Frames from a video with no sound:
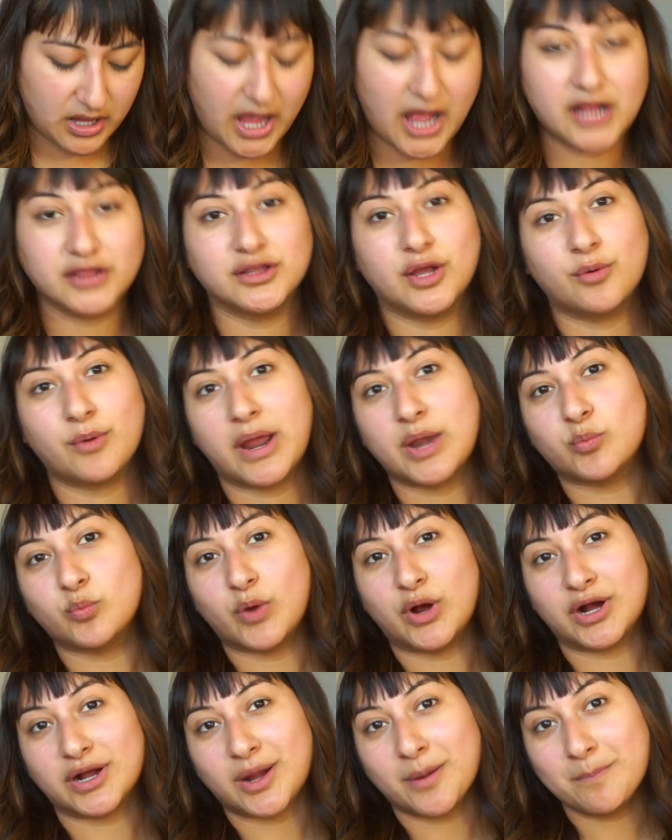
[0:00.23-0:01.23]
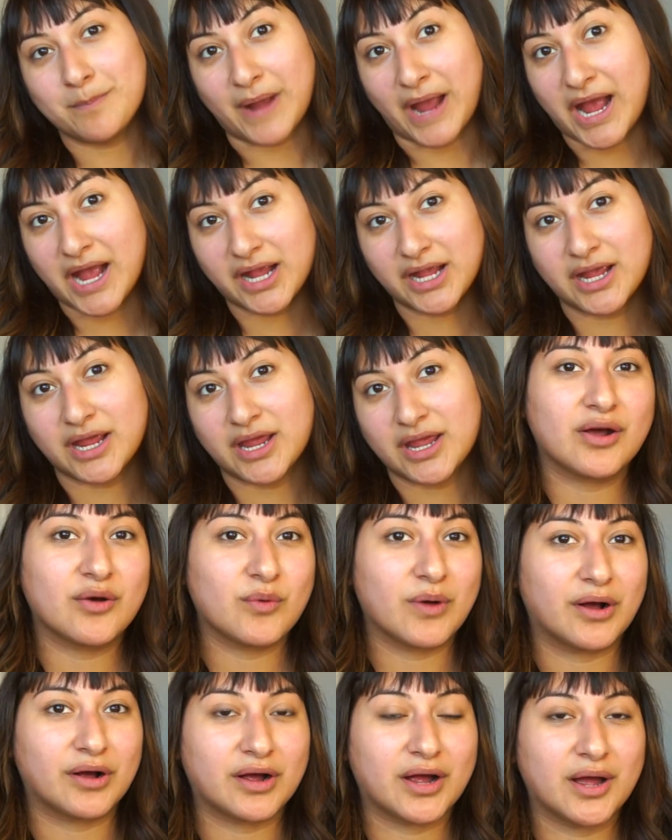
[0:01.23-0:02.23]
Hello and welcome back.
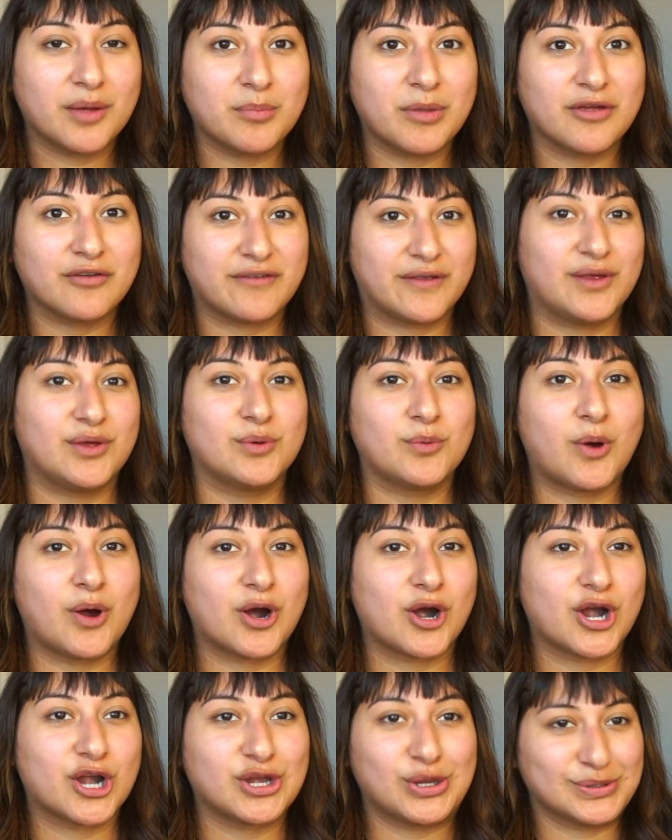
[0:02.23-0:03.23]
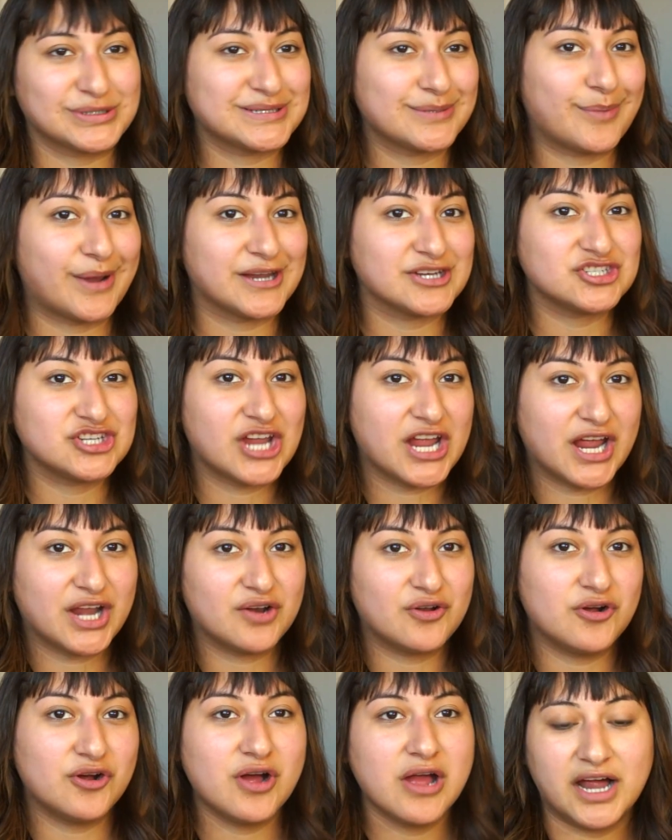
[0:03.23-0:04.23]
Welcome if you are new to my
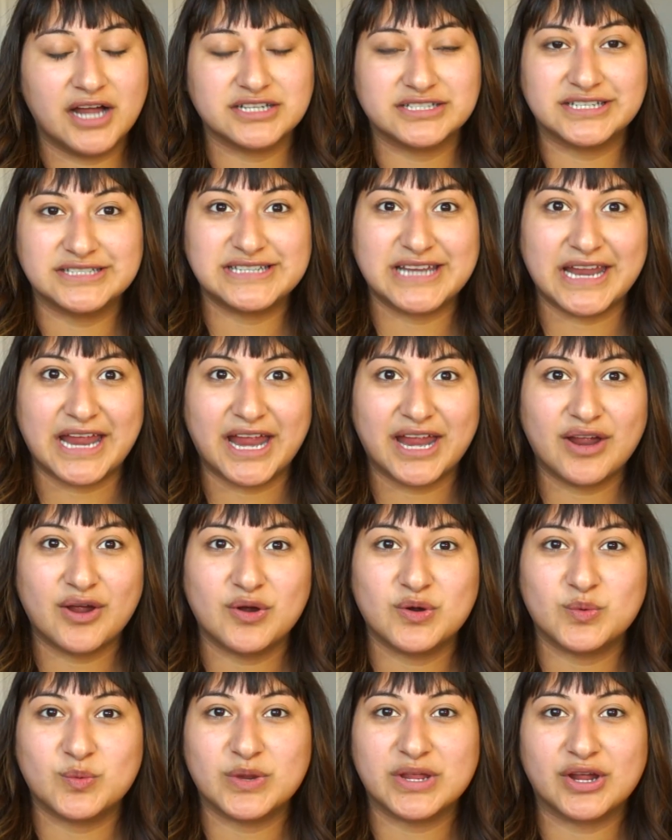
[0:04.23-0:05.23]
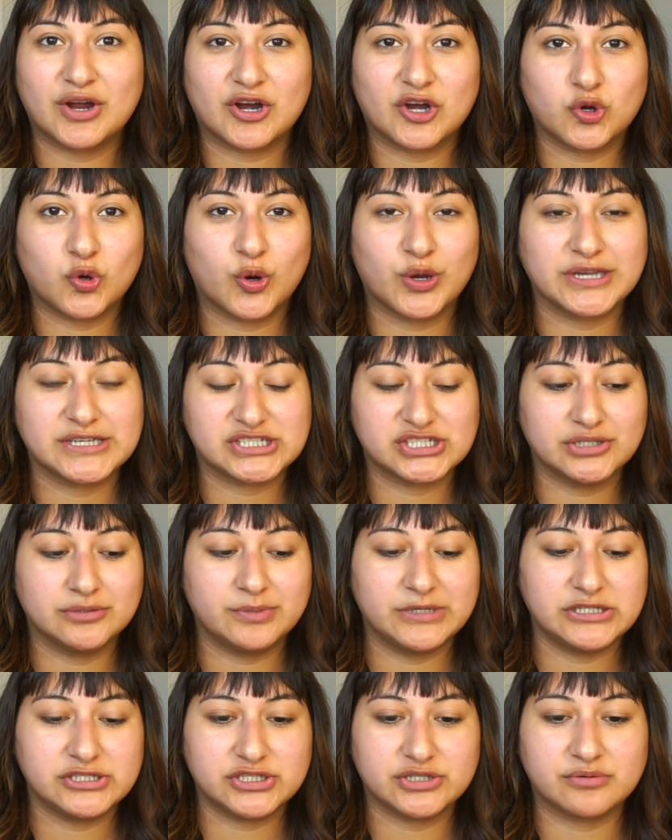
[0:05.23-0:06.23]
channel. Today we are going to
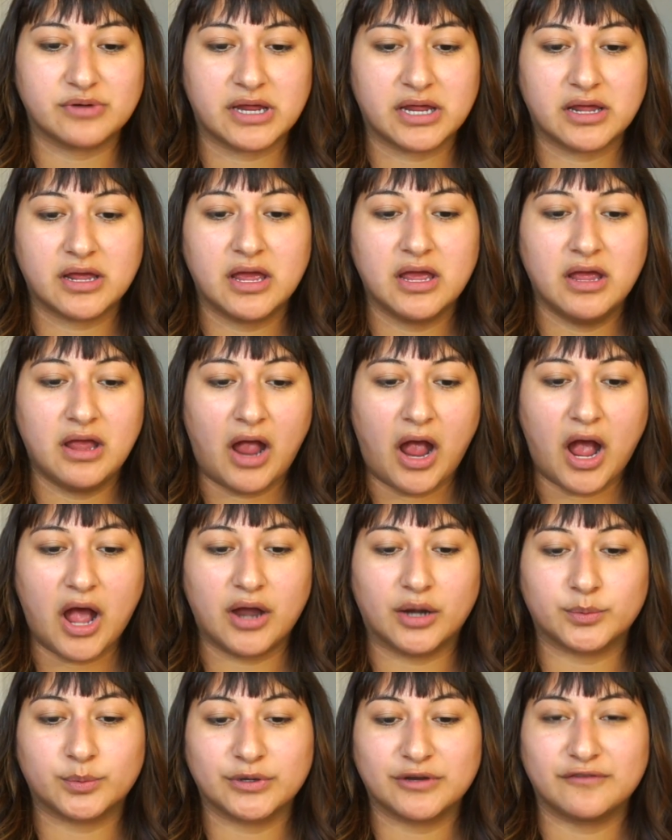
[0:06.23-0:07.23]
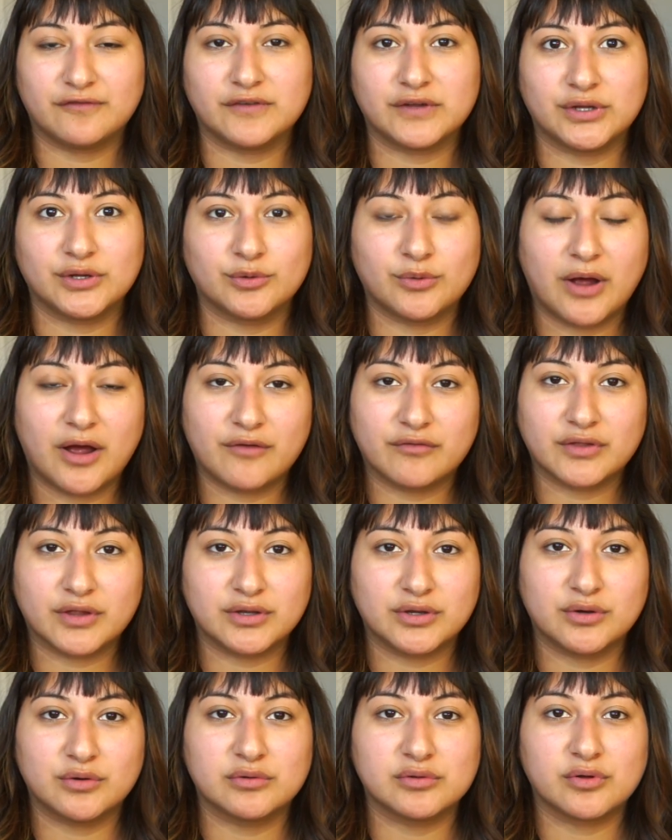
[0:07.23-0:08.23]
be doing a review of the
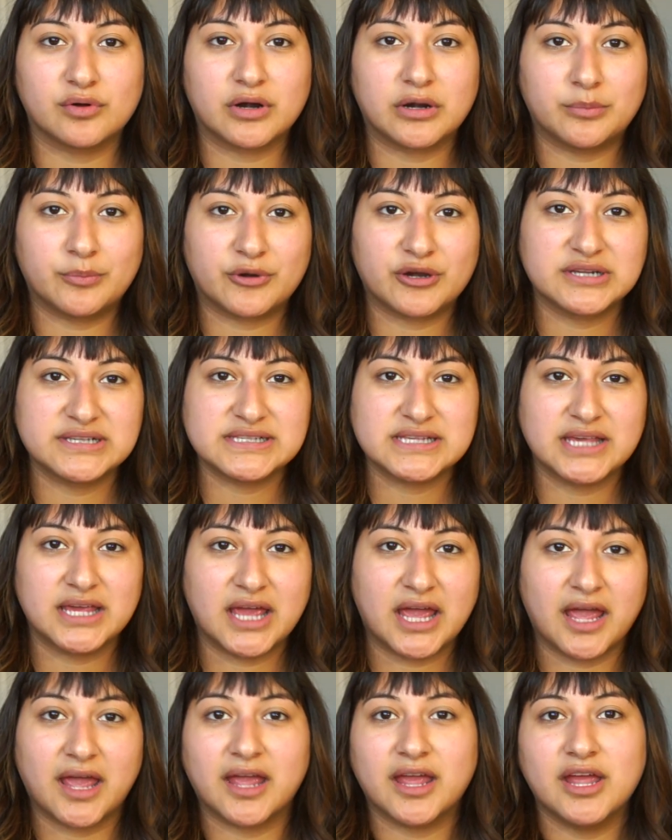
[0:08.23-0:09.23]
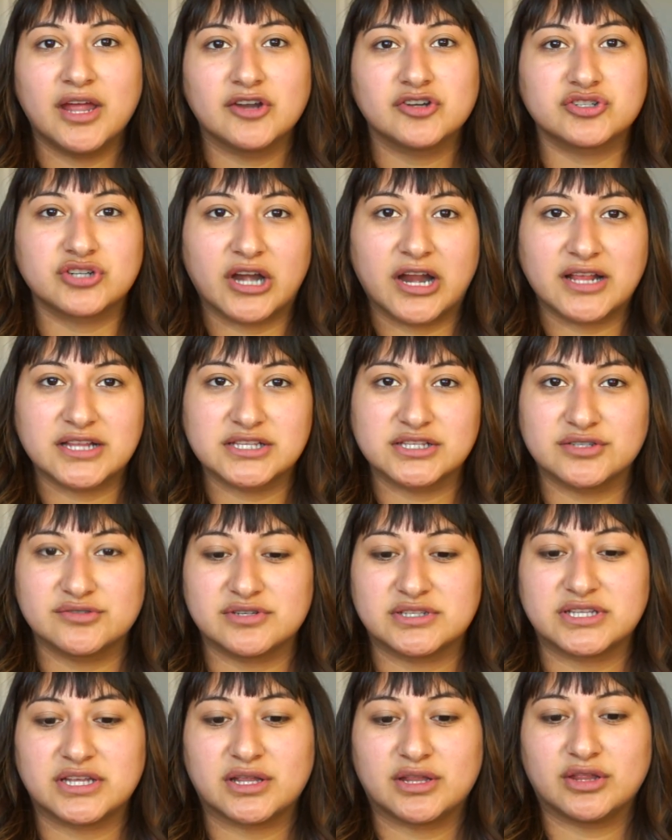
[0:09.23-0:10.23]
new Laura Mercier
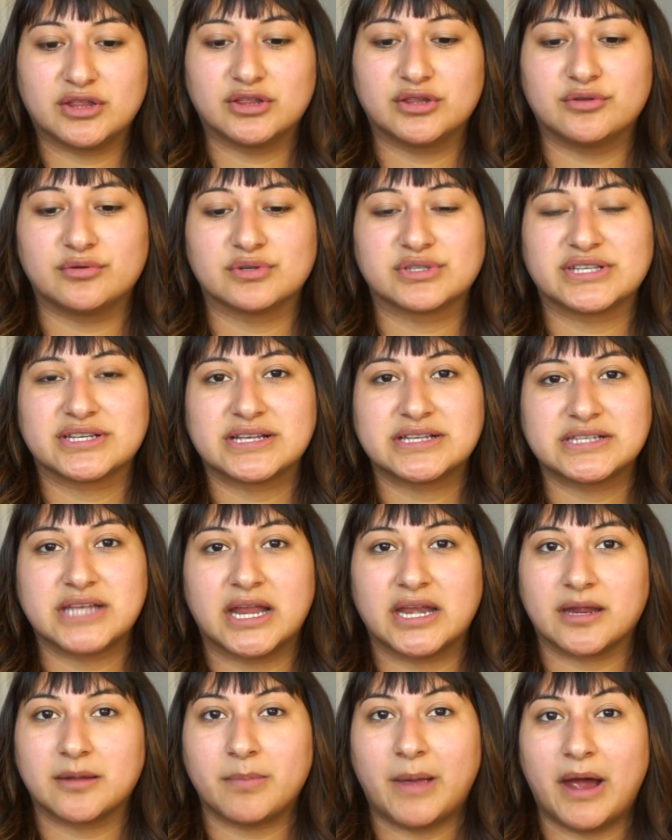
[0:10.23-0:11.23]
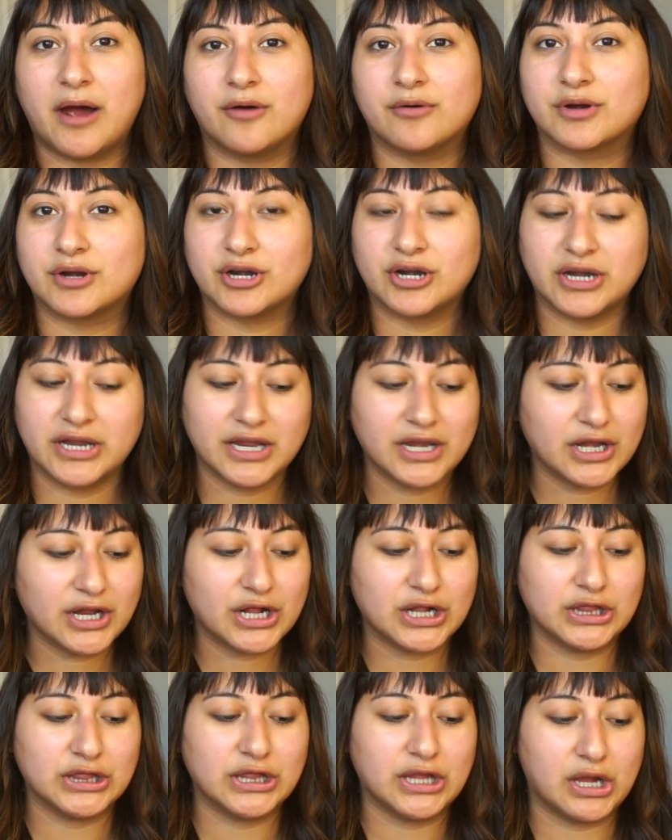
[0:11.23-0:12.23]
Translucent Loose Setting Powder in
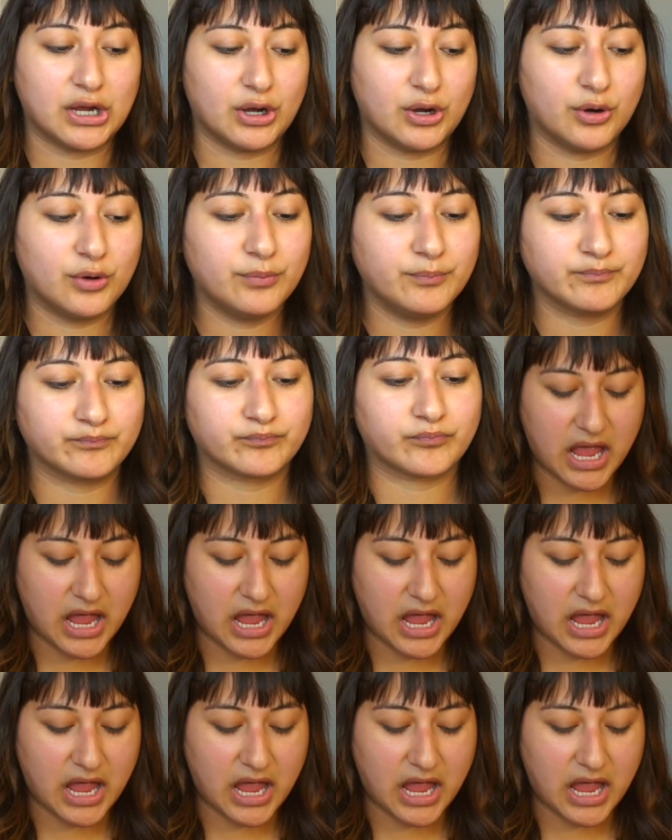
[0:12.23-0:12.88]
Glow.